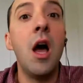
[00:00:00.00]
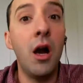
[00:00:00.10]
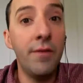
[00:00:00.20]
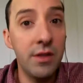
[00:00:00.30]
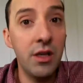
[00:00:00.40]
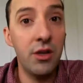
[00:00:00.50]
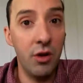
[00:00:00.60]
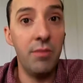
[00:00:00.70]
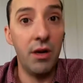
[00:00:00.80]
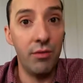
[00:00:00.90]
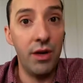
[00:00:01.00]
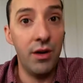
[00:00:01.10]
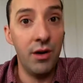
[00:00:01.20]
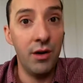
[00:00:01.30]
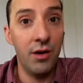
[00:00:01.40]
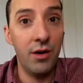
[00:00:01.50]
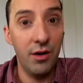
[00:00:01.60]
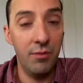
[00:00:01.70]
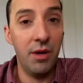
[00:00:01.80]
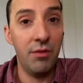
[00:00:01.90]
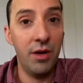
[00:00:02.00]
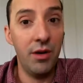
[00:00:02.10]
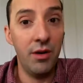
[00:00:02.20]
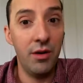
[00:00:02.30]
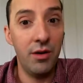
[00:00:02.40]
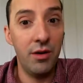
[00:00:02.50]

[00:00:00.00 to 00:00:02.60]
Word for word: Obviously, you're a big reader. Are you a big reader?